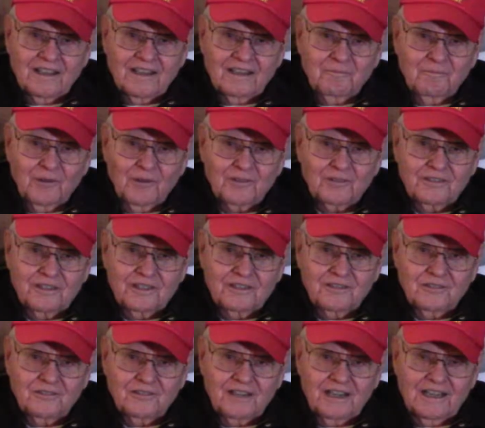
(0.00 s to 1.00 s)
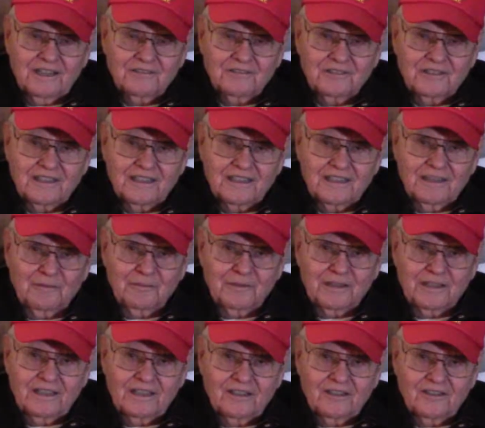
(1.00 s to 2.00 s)
most of these old guys were getting up
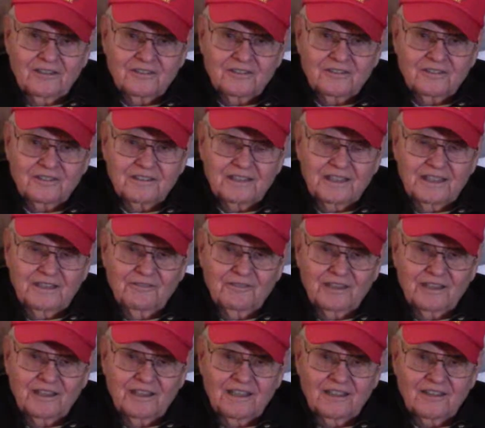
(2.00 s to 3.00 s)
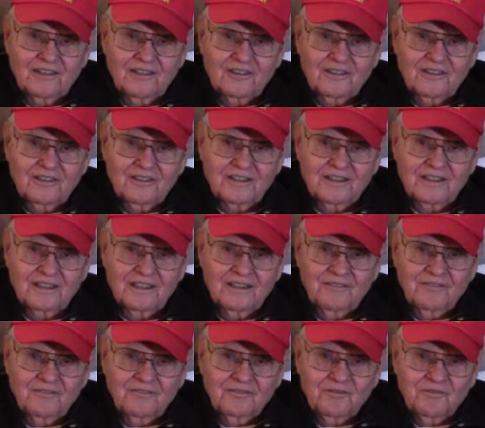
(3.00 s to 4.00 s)
in years, and even the younger
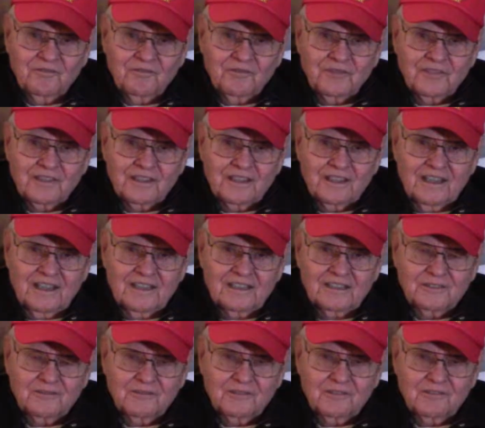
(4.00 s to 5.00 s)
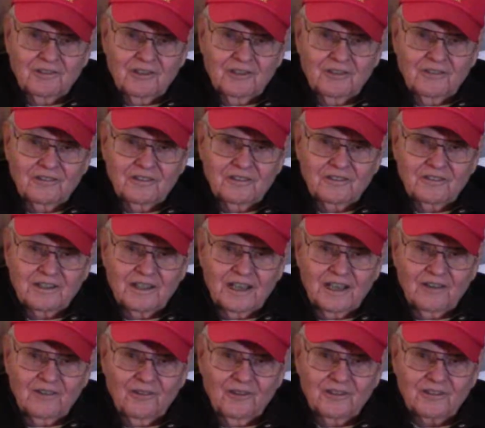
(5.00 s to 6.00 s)
guys that were grown and
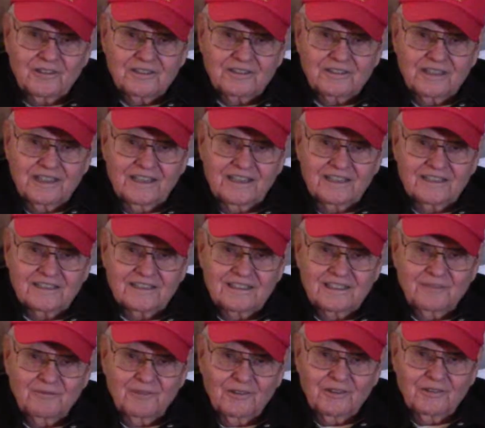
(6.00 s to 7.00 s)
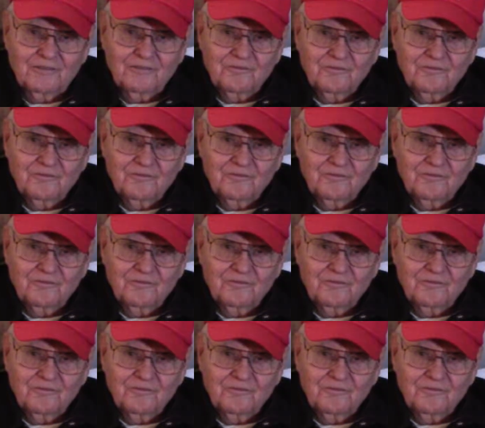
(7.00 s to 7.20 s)
had horses, they just didn't want to.